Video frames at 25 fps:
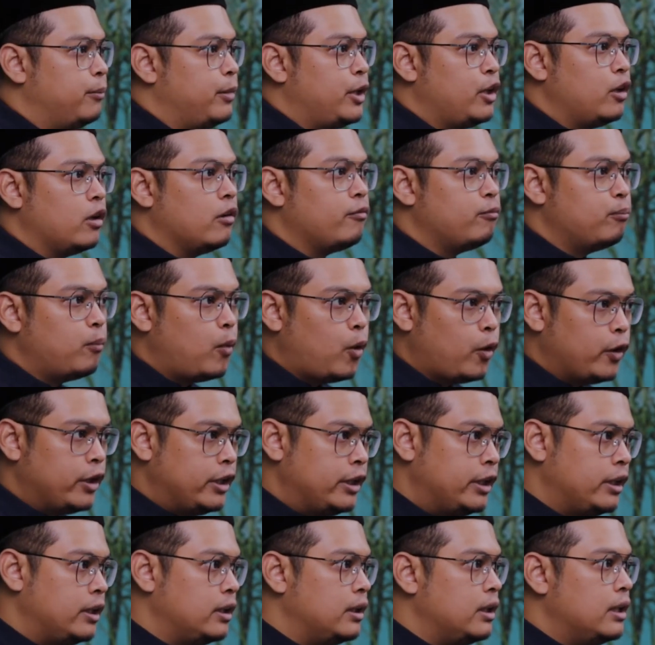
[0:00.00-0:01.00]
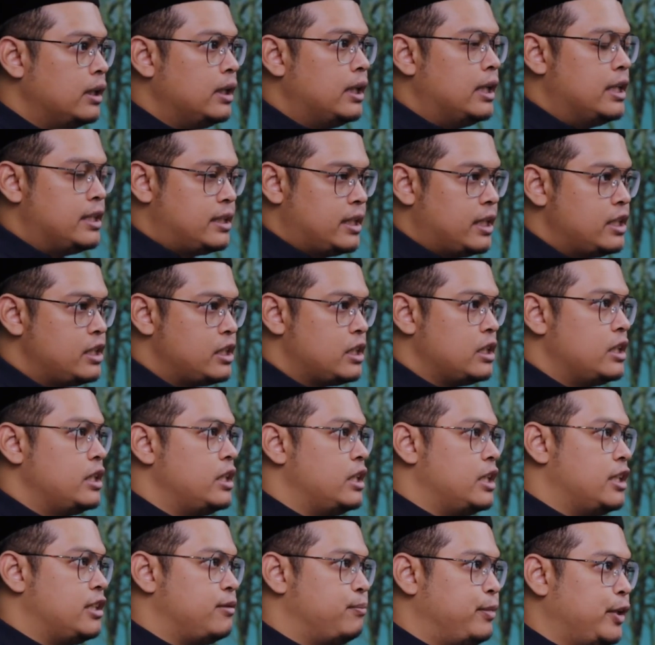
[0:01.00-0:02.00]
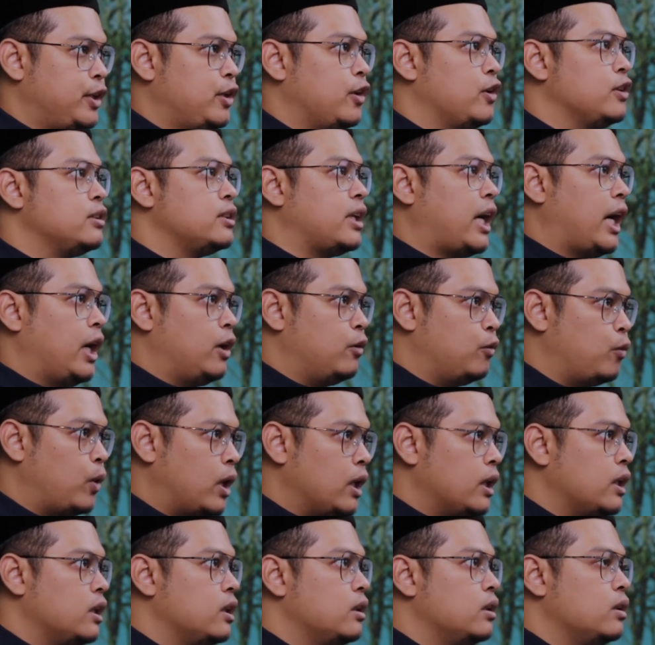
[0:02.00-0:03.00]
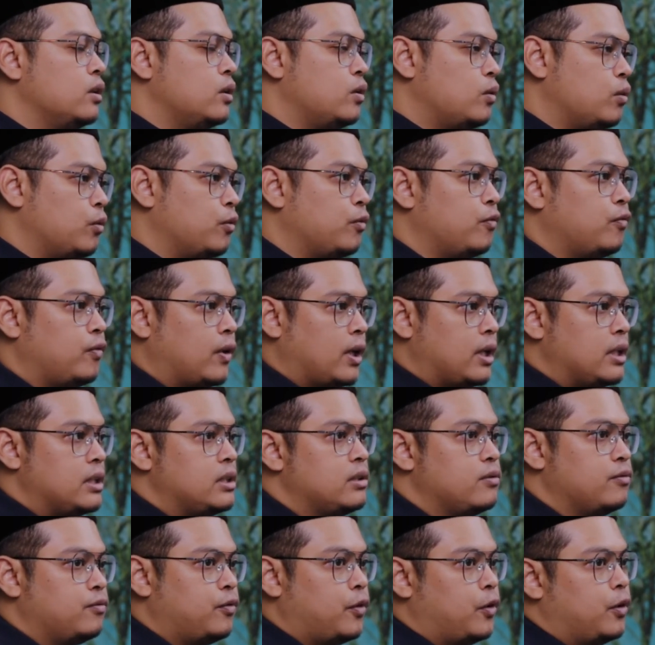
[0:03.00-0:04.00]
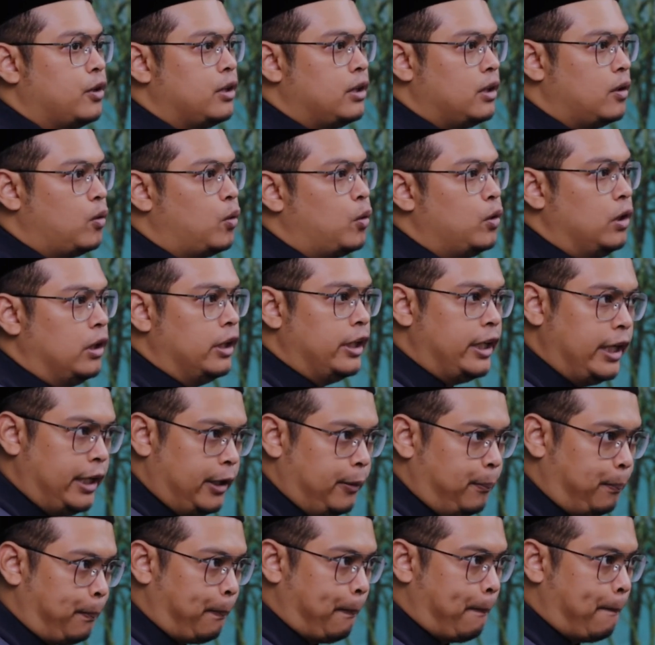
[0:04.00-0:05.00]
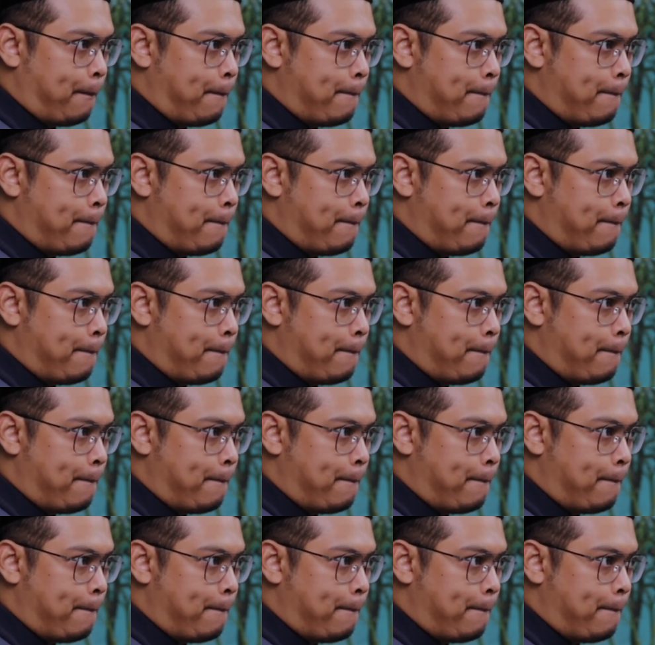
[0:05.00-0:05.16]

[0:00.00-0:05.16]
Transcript: the middle of morning, essentially is because I want to fast for the whole day.